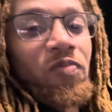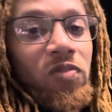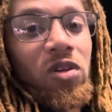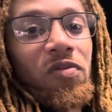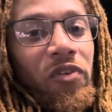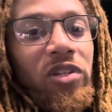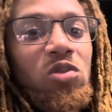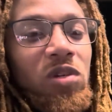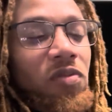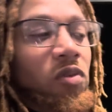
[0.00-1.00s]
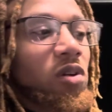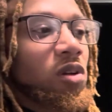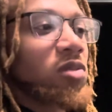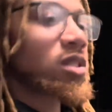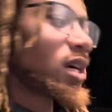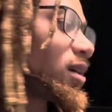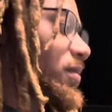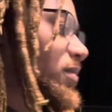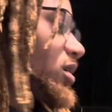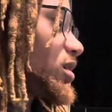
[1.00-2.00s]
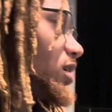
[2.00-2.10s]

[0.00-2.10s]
good friends with for a long time,